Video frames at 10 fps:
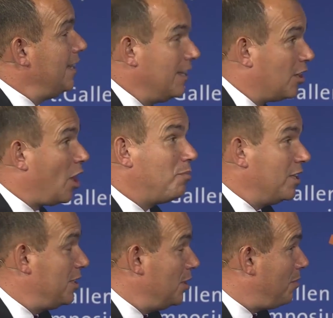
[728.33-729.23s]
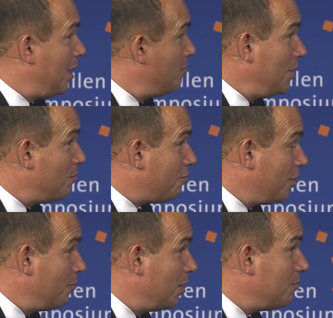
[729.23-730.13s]
The company did pay a big
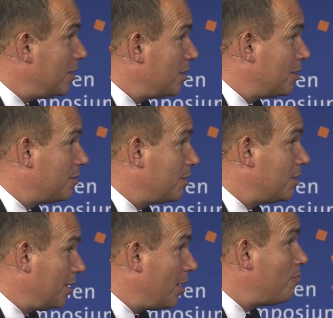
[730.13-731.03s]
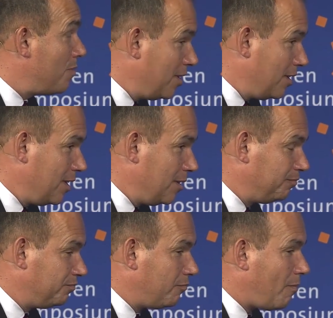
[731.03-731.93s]
premium. They did,
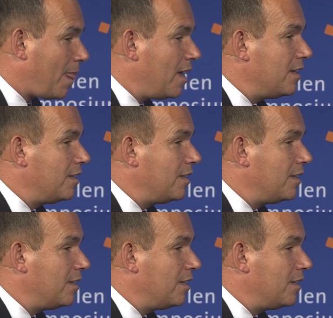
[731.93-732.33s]
40%, I believe.